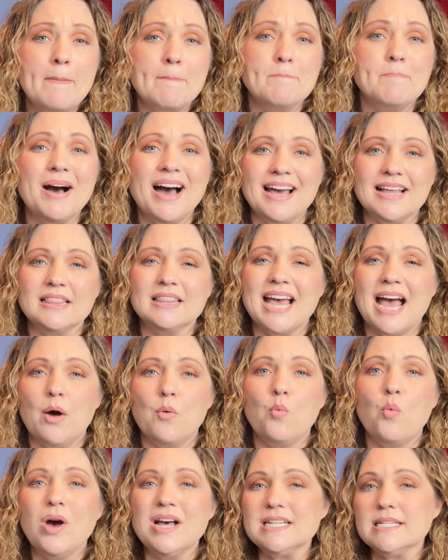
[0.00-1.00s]
but that
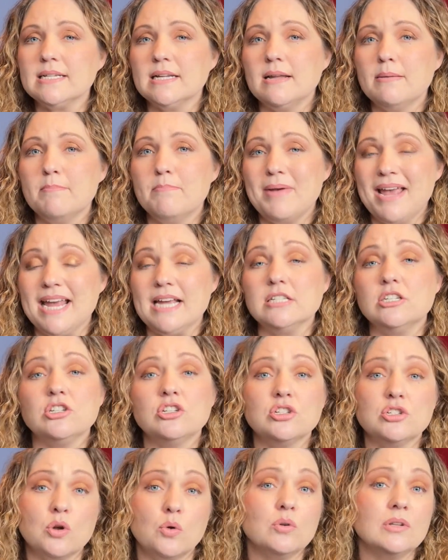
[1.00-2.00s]
wasn't
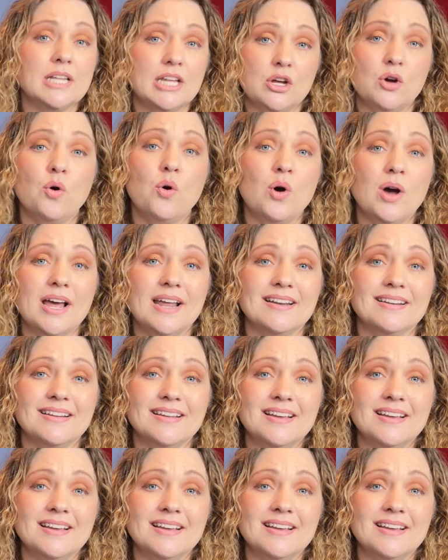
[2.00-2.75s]
based solely on